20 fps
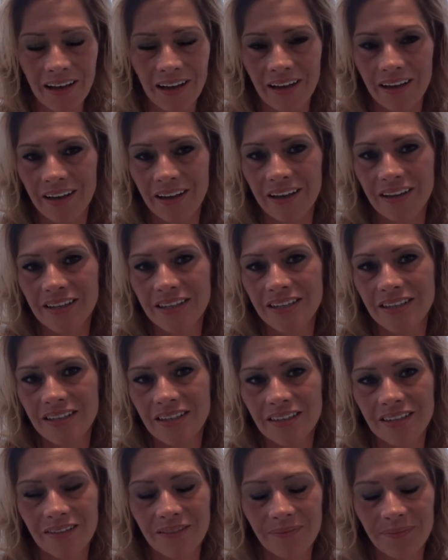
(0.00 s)
It's
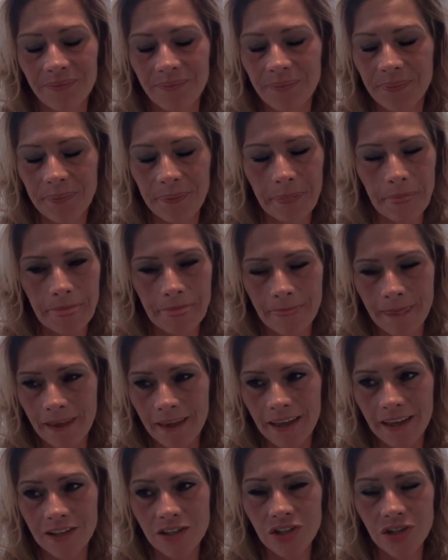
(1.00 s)

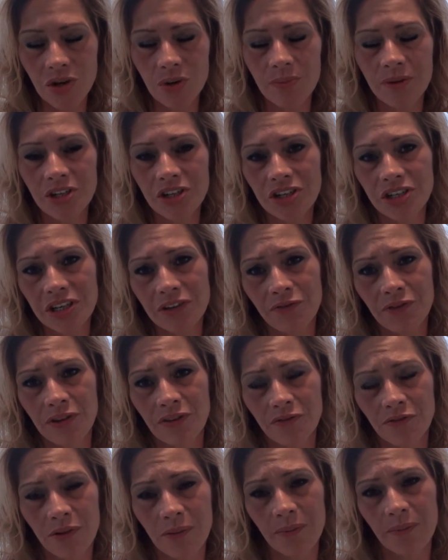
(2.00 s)
so much
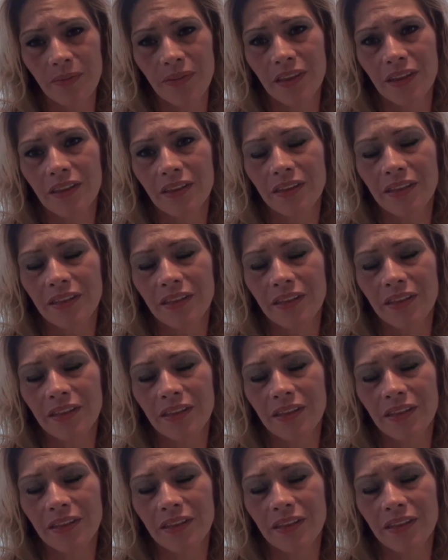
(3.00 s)
different from